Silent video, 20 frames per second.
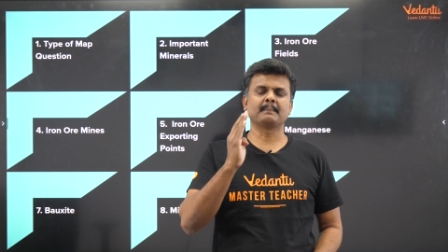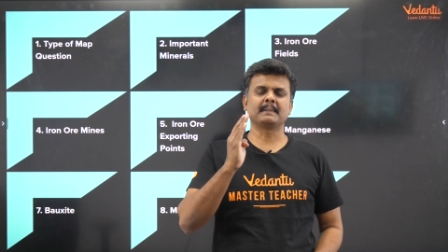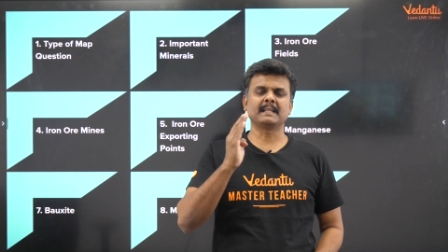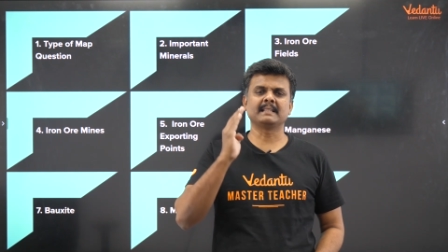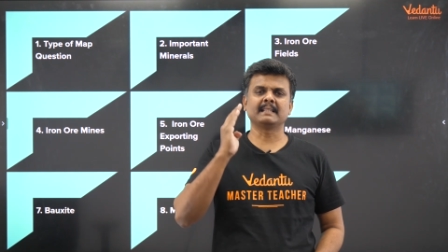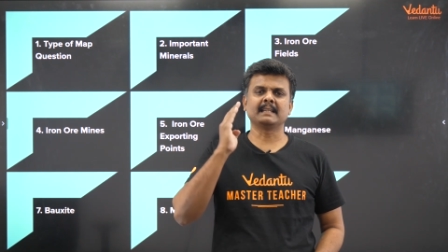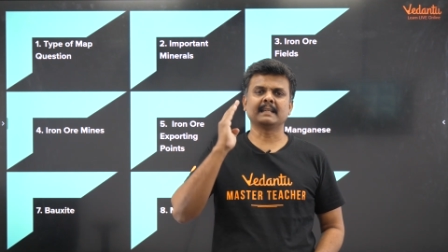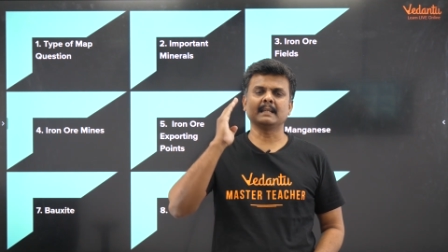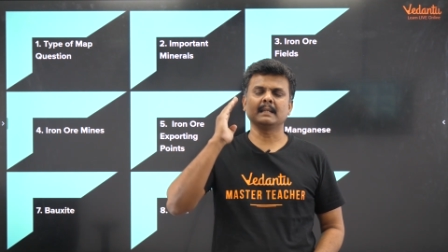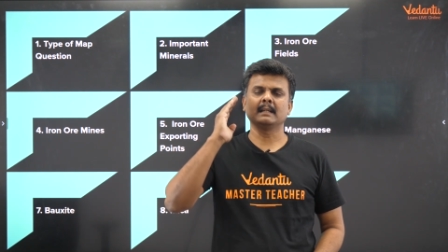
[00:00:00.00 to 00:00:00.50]
be
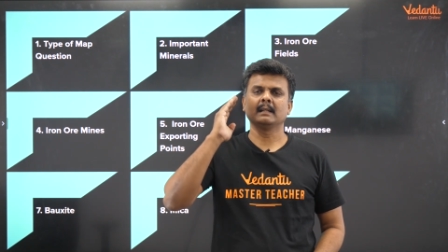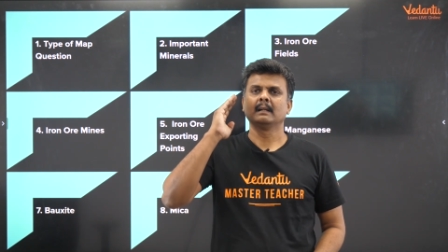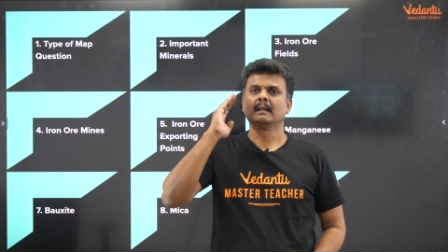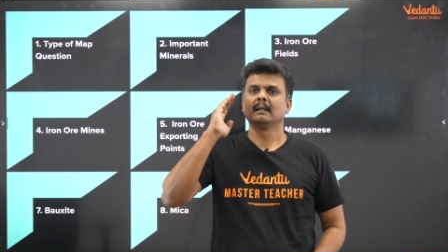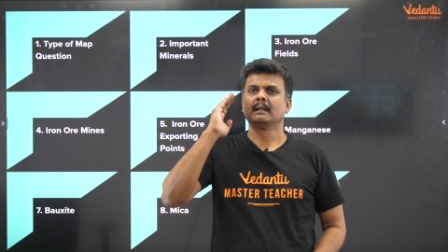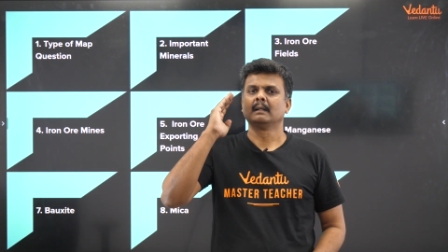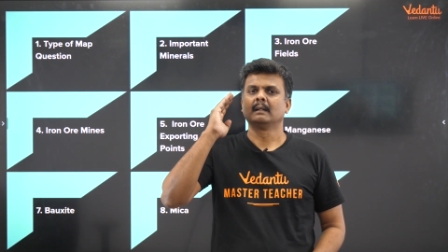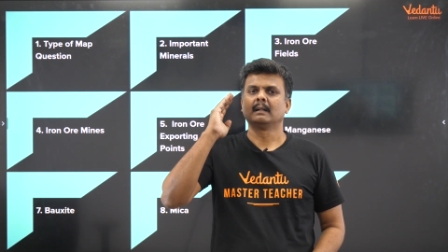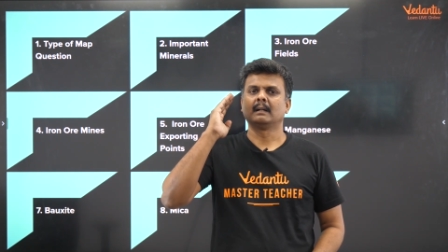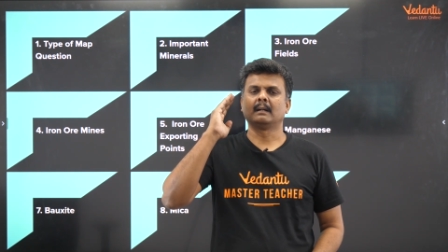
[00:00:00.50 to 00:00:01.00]

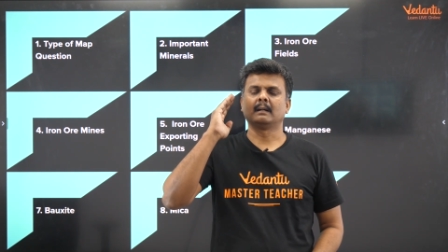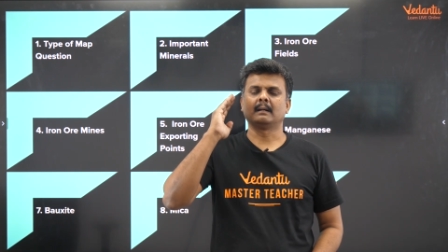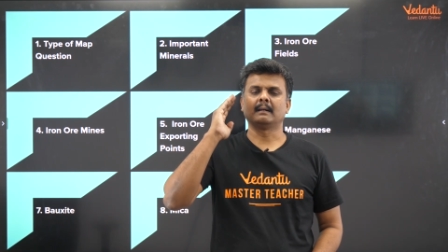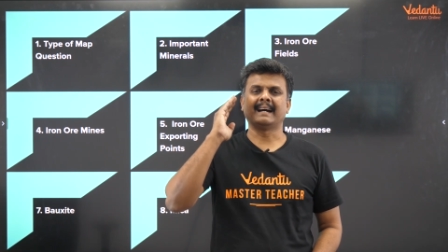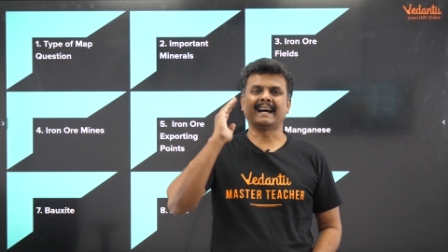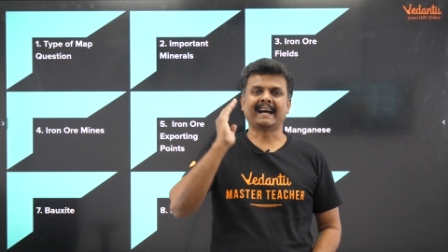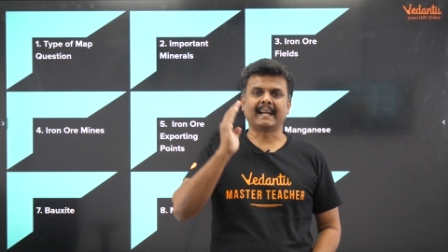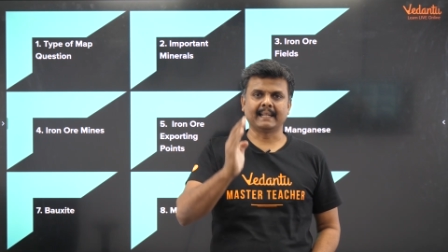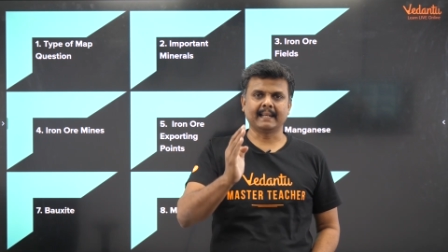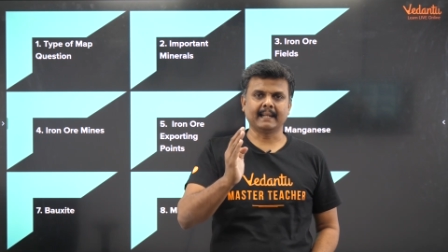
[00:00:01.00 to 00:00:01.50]
the
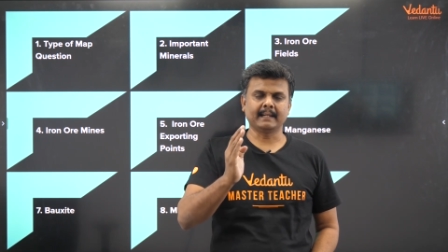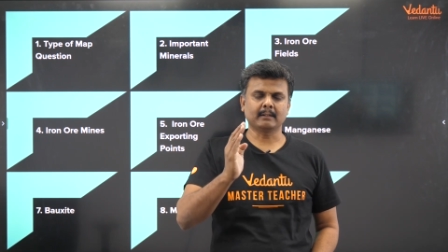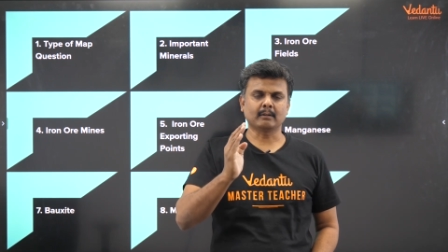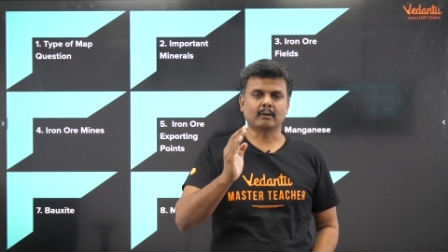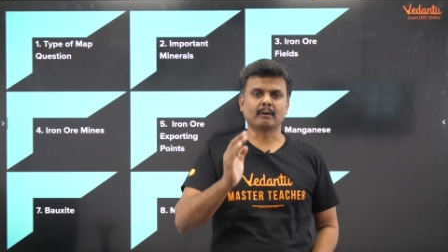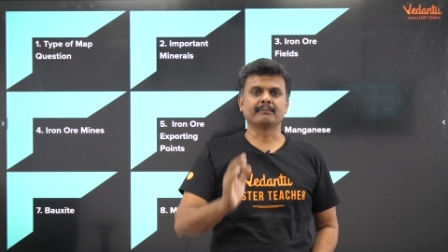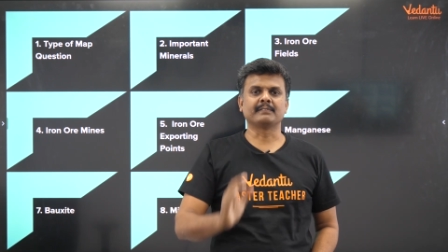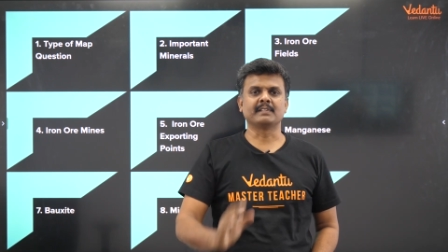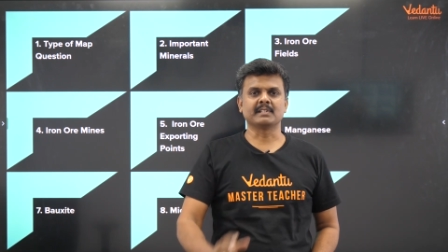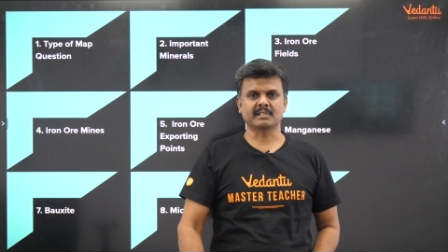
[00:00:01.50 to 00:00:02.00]
highlight
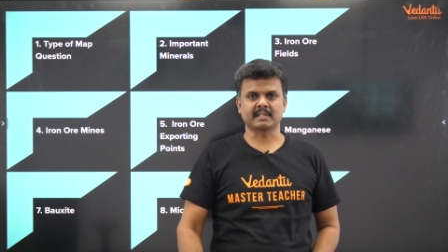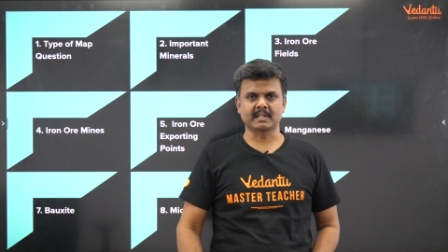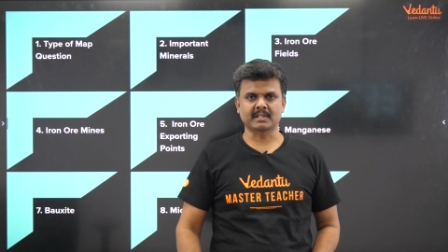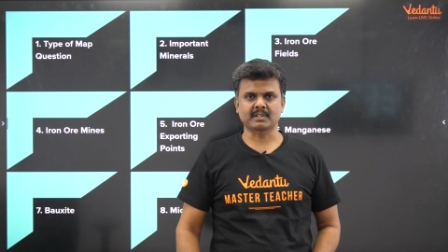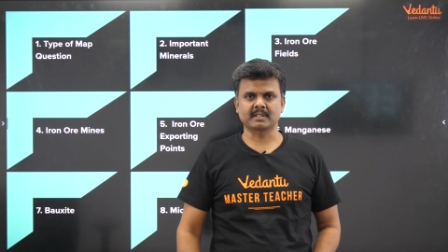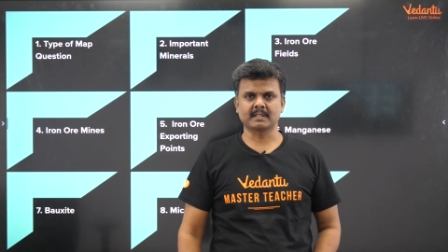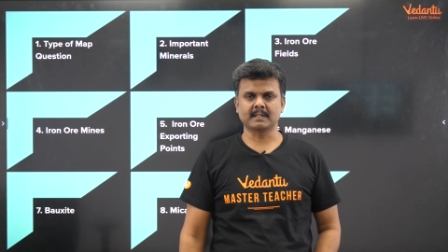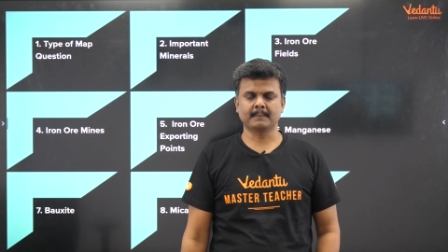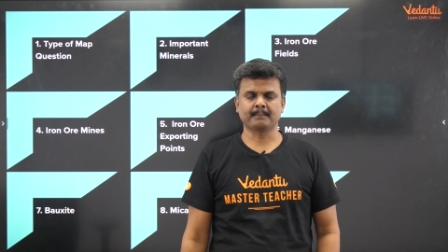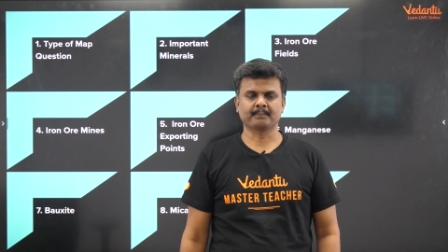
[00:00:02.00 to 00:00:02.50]
of this
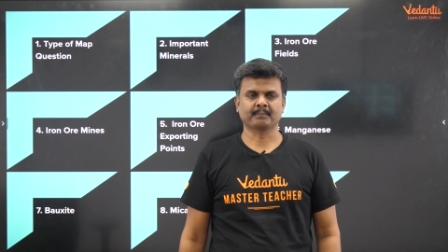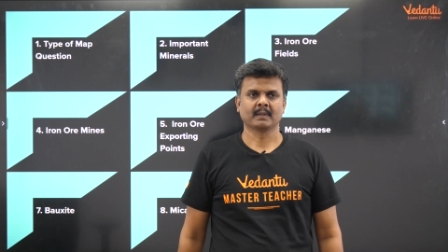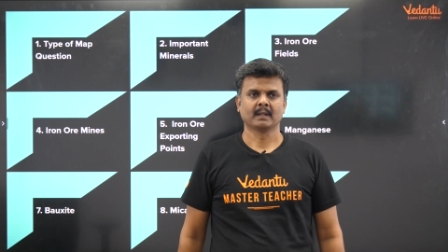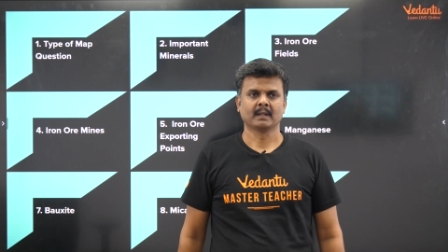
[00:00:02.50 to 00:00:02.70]
session,